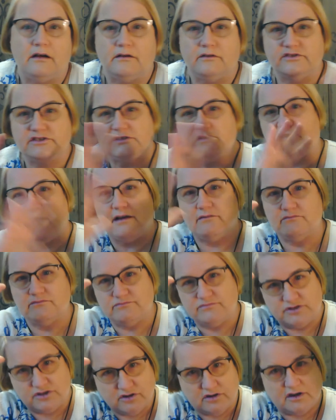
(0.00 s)
So that
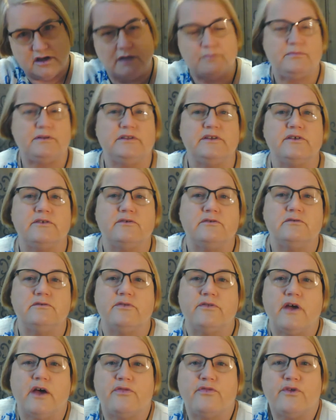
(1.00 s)
took up
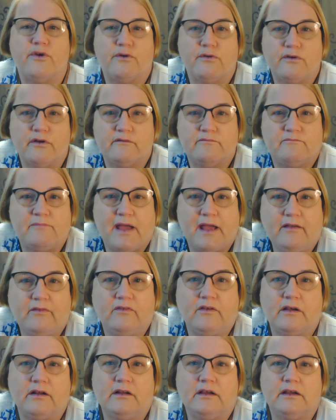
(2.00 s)
a third of
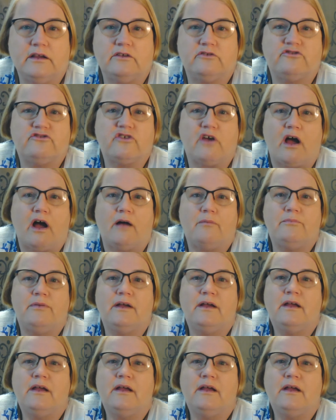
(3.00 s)
basically his shop.